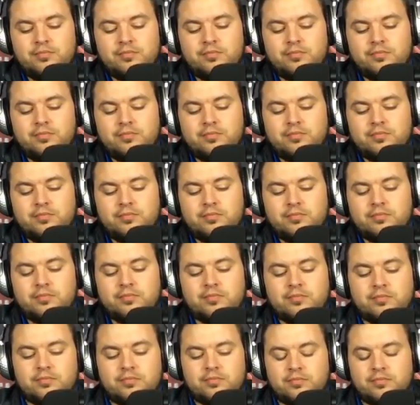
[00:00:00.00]

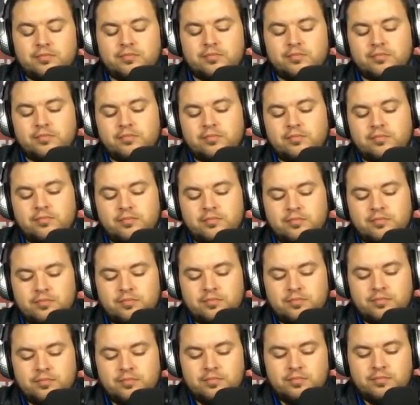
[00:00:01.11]

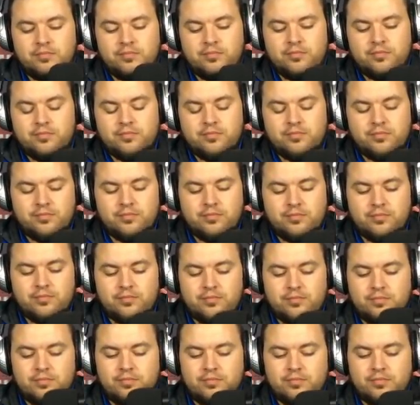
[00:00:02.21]

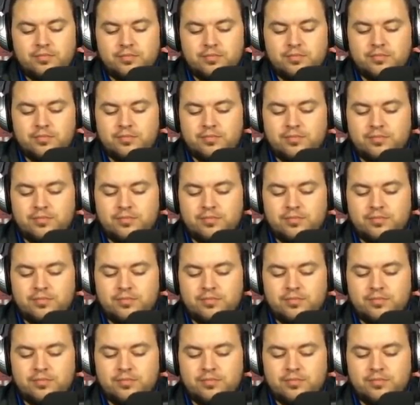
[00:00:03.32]
[no speech]